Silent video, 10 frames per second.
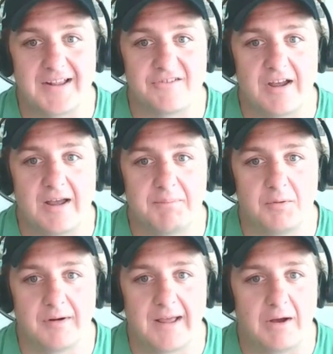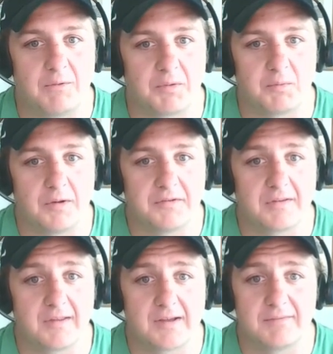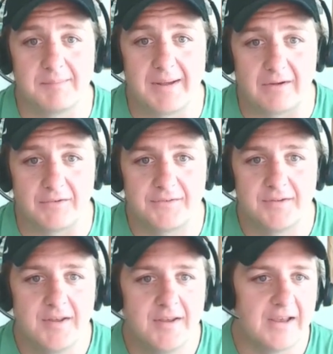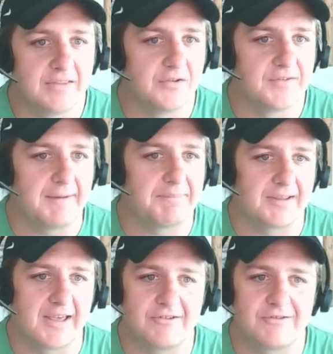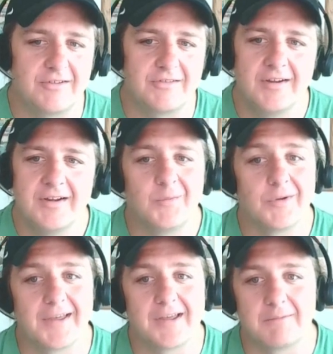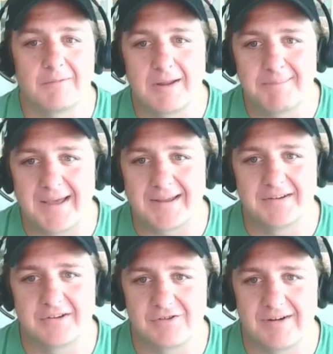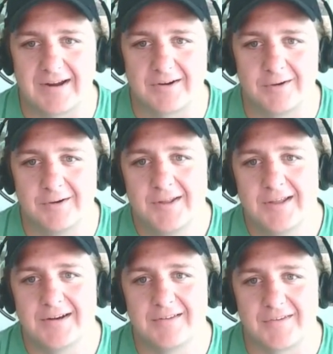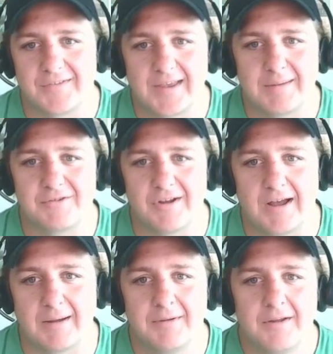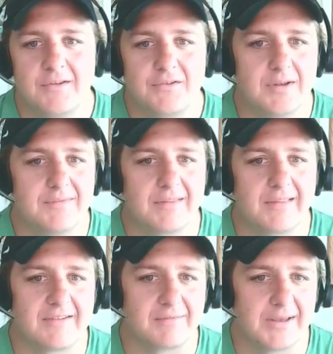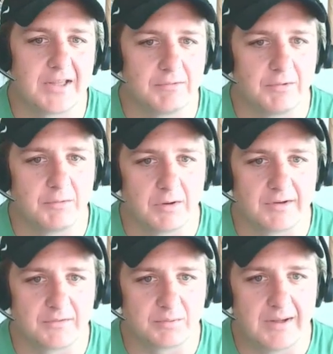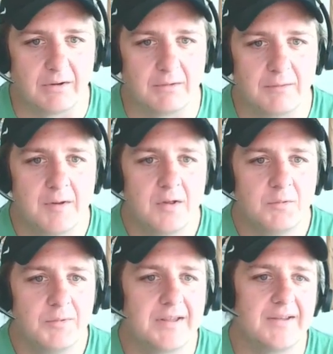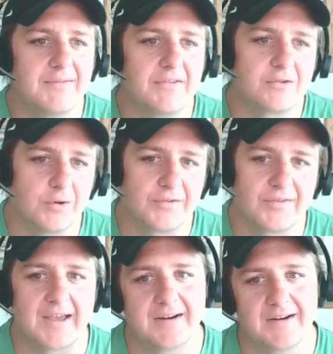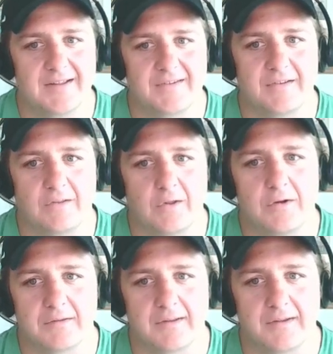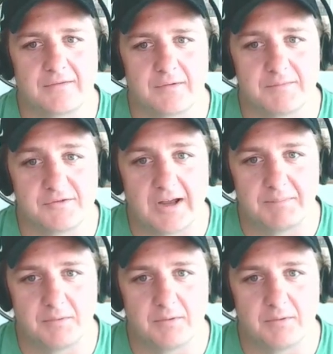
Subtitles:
that job board out with one click of a mouse. And those applications, well, they come right back into Tracker, into the same job, so even less manual work as well. We can even source candidates in the long list from job